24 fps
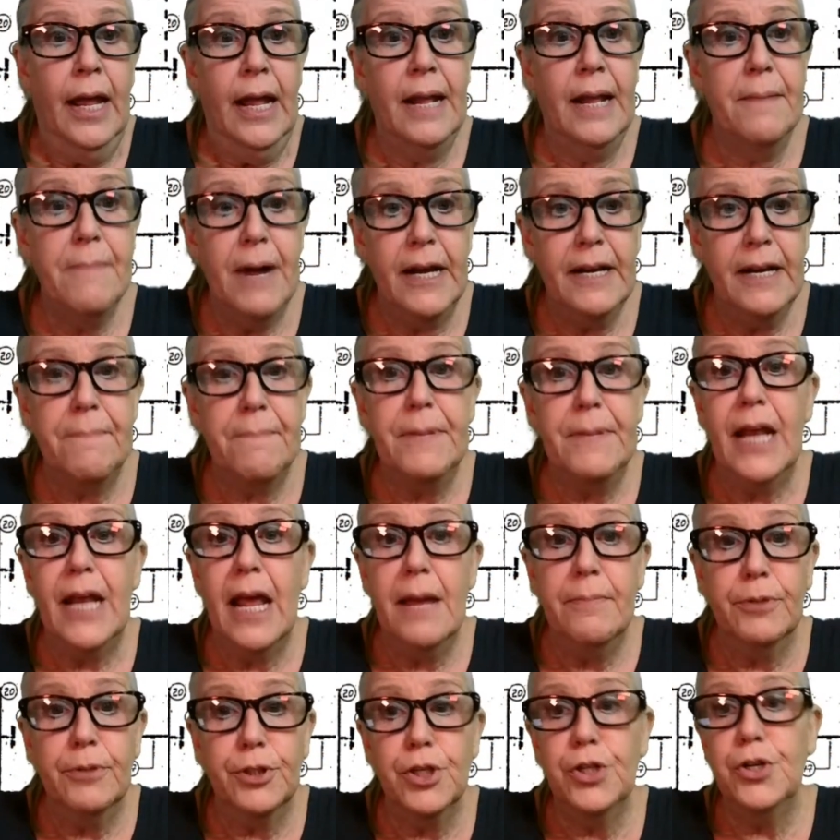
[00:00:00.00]
He might have been
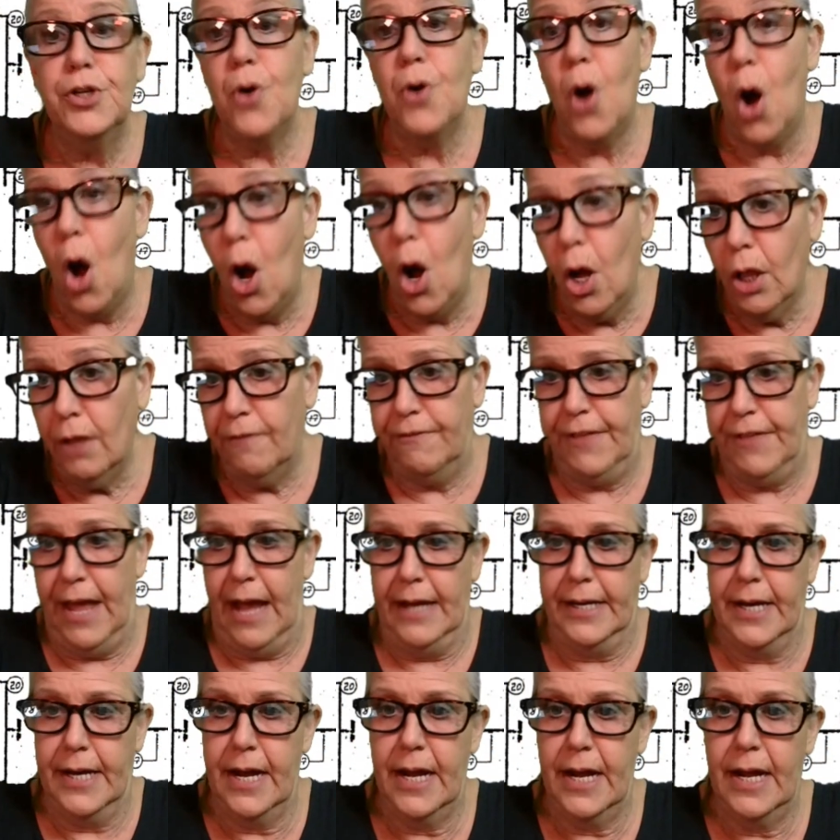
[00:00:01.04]
able to do all of
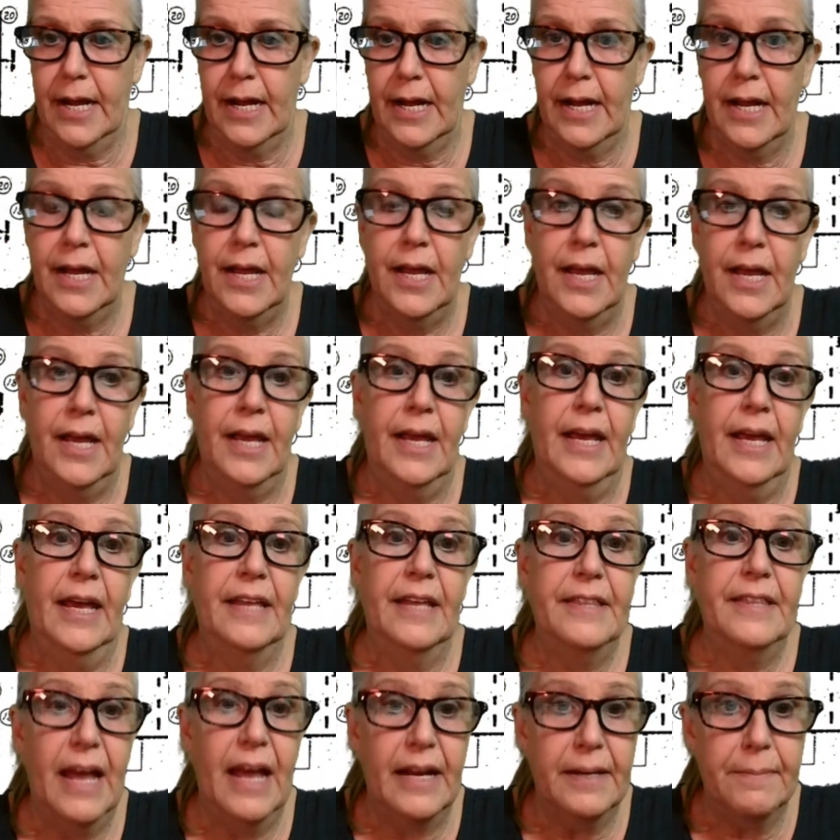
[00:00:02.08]
that
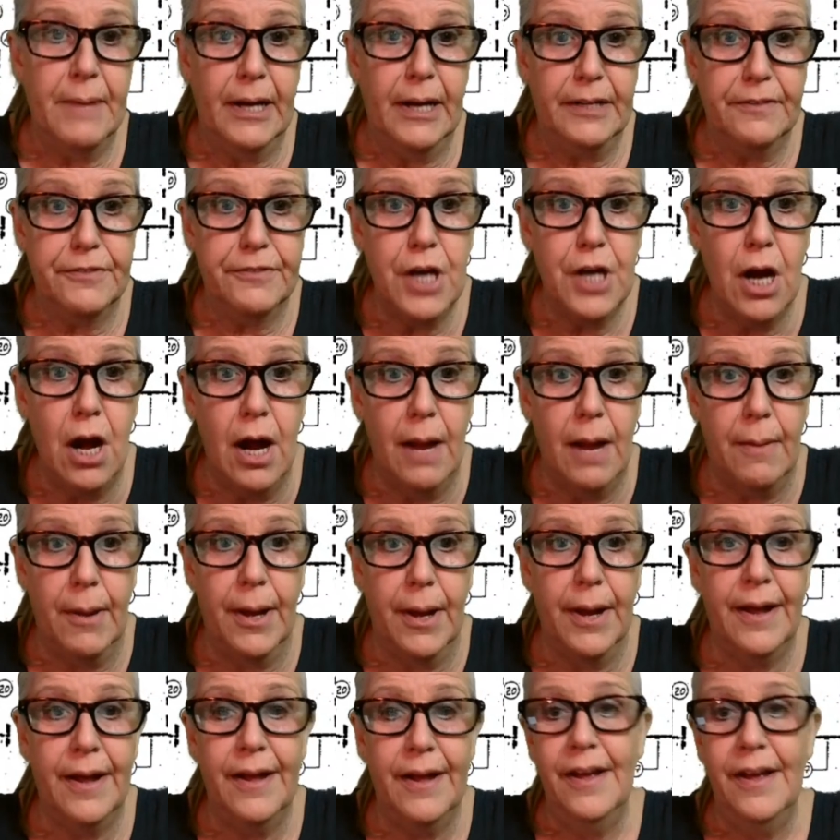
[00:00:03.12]
in that amount of time.
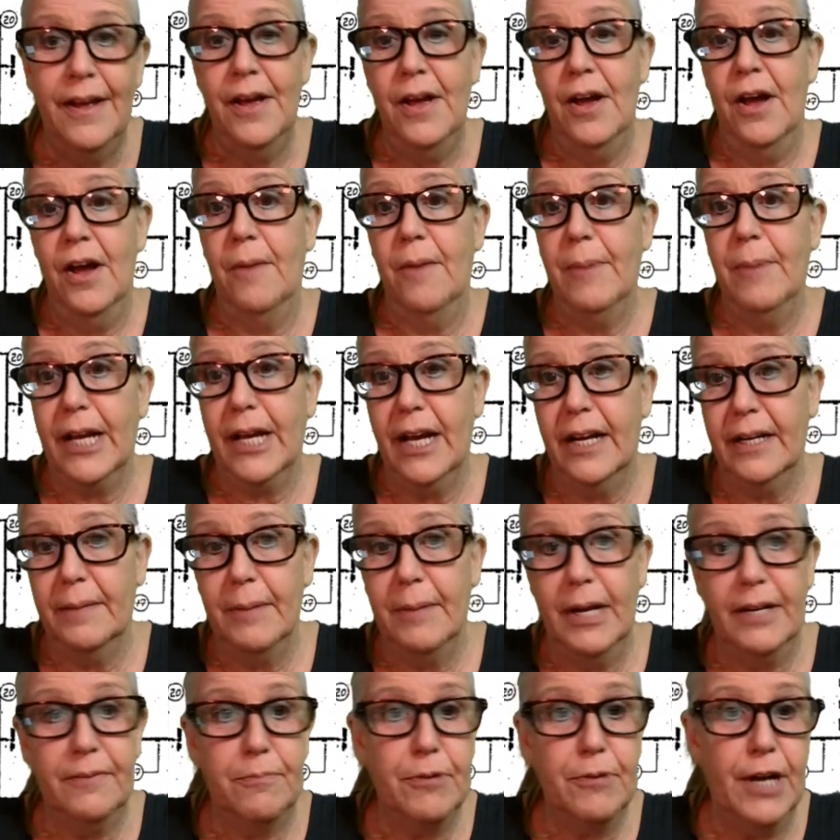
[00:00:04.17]
Oh my God,
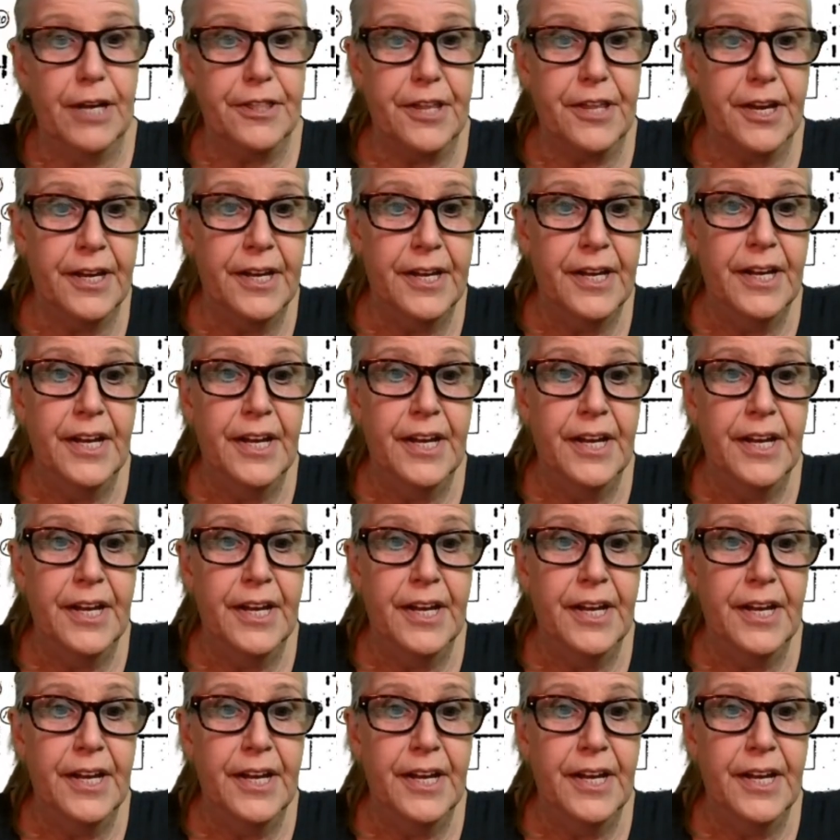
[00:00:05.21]
I'm out of breath.